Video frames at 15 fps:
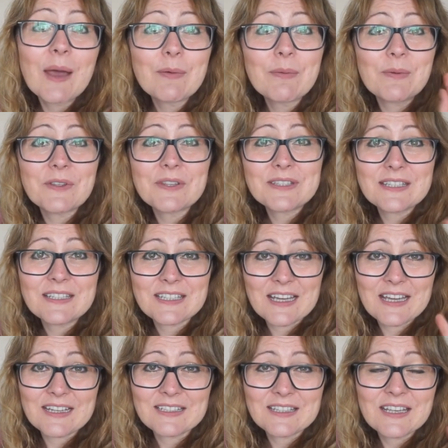Happy birthday,
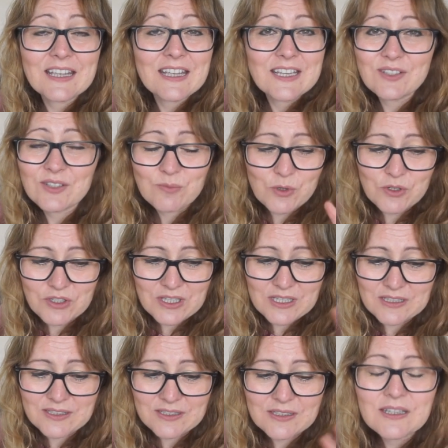Dad. He doesn't watch
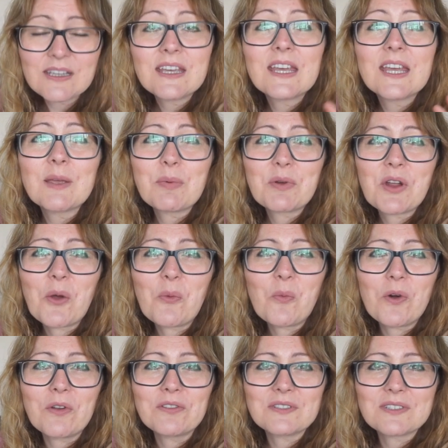this. He put it on
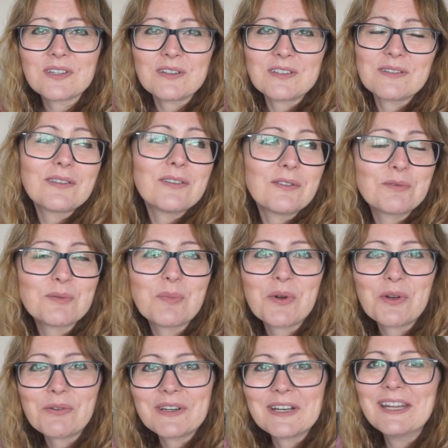once and thought it was
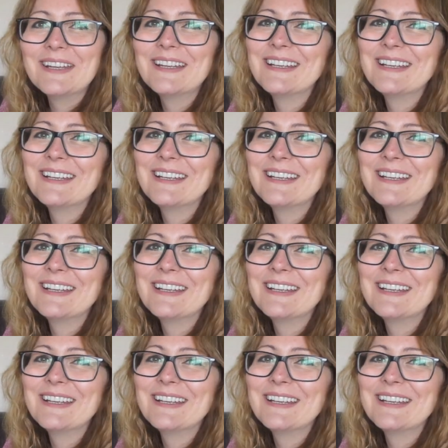boring.